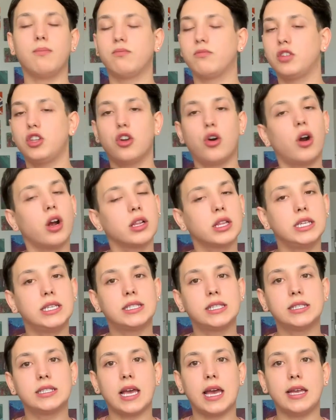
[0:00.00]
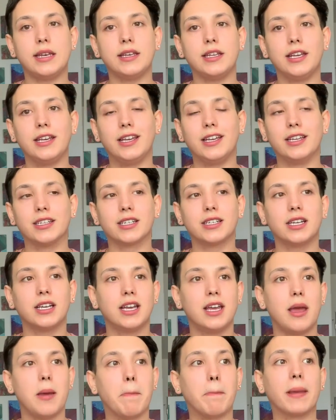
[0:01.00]
you know, our lease is ending.
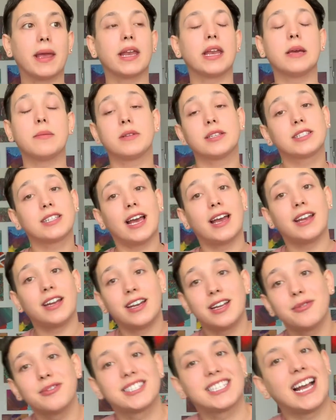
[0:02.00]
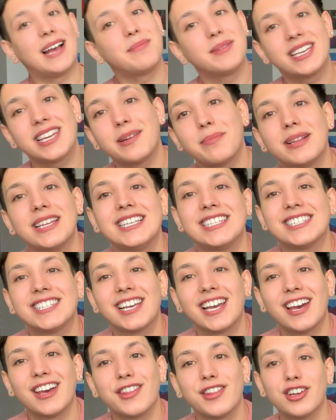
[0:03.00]
Me and him decided it was time to get a place
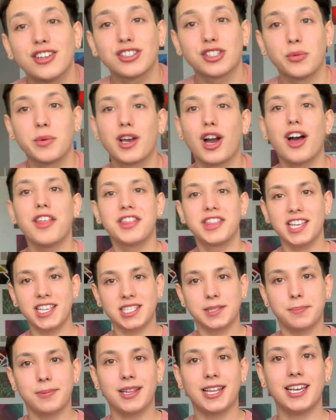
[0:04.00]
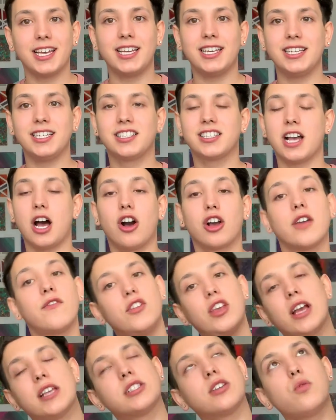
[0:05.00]
together, so we got this place. I'll give
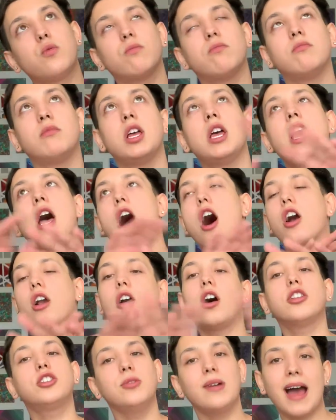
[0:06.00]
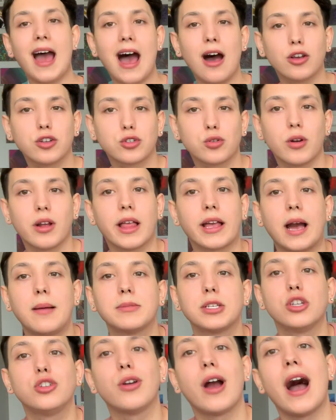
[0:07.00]
you guys I'll do a house tour. Like I'm
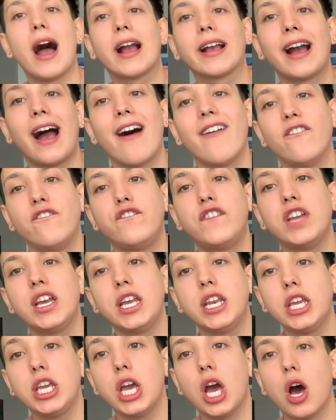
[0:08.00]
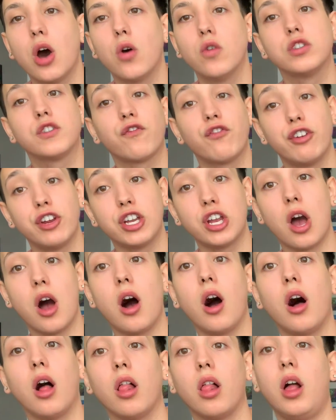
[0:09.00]
telling you, I got videos for
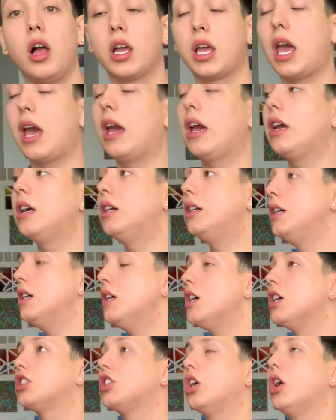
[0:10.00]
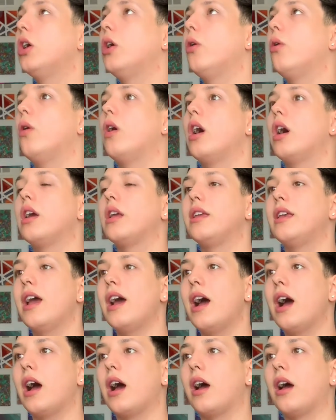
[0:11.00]
y'all. Okay, so
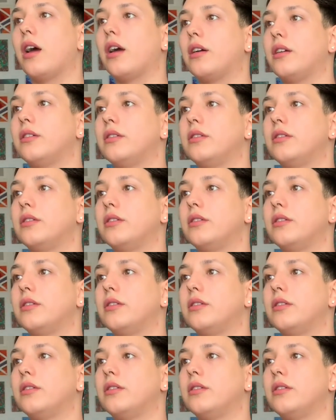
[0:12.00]
yeah.